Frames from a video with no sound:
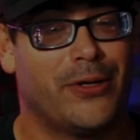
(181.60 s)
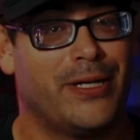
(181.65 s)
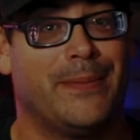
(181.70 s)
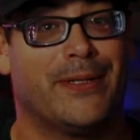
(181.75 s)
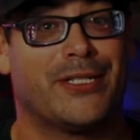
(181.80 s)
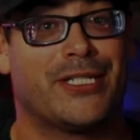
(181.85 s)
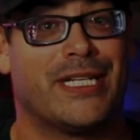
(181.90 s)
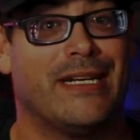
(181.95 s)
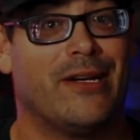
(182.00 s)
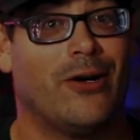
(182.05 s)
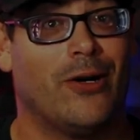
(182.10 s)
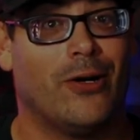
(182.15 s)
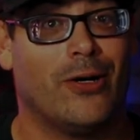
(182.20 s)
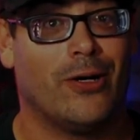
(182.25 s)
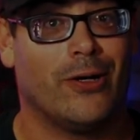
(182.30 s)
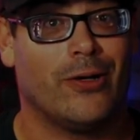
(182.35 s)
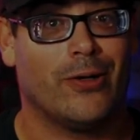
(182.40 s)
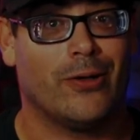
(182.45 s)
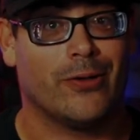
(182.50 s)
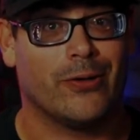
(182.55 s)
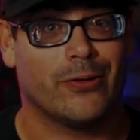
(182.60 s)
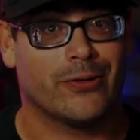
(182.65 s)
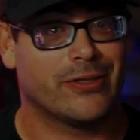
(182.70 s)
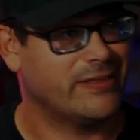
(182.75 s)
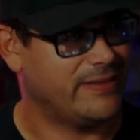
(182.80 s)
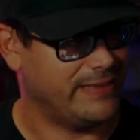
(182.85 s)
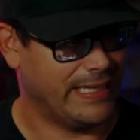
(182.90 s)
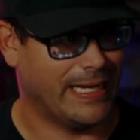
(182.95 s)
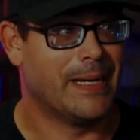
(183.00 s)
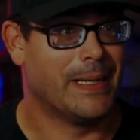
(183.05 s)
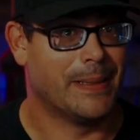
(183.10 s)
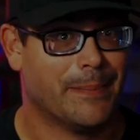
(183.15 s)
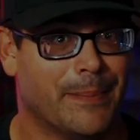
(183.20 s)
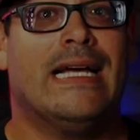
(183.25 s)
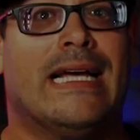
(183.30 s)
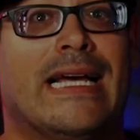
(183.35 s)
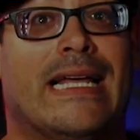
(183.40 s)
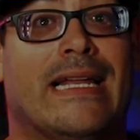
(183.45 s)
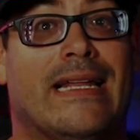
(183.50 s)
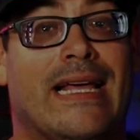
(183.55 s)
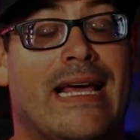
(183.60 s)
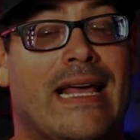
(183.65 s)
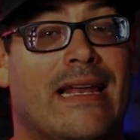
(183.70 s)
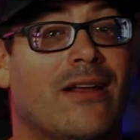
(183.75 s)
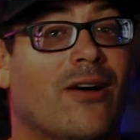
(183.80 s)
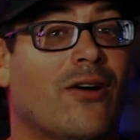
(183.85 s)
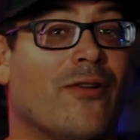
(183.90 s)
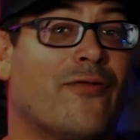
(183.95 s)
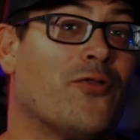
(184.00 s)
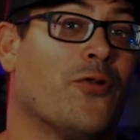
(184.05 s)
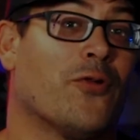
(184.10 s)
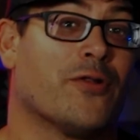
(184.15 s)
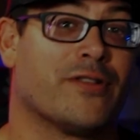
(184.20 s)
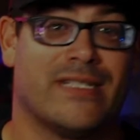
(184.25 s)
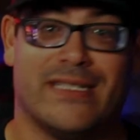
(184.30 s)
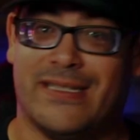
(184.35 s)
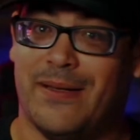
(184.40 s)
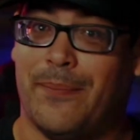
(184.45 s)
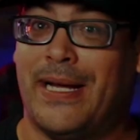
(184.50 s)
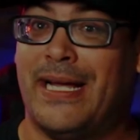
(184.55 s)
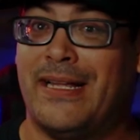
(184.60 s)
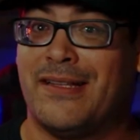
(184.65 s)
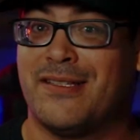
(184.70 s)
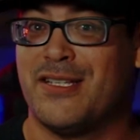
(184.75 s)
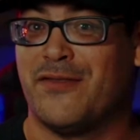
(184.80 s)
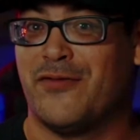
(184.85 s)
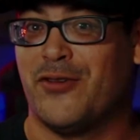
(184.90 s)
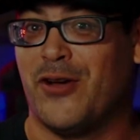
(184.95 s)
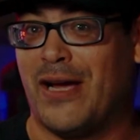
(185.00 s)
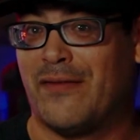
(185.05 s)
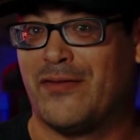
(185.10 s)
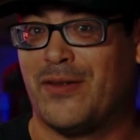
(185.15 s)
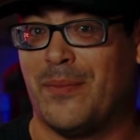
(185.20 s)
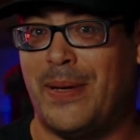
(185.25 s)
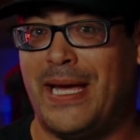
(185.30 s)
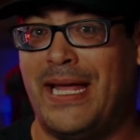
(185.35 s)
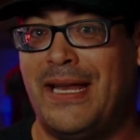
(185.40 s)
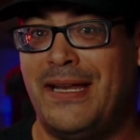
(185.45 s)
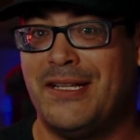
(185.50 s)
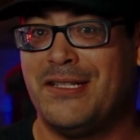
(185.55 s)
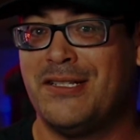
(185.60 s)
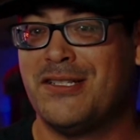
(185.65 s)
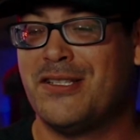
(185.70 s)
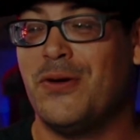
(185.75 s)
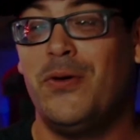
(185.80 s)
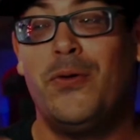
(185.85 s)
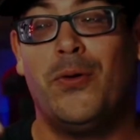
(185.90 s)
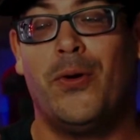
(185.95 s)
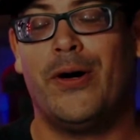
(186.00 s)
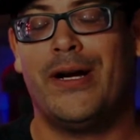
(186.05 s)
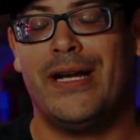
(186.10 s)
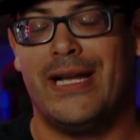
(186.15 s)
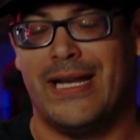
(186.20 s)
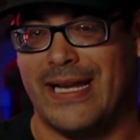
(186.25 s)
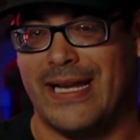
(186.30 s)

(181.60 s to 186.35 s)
pretty much get all the same. And then of course it depends if you have dependents or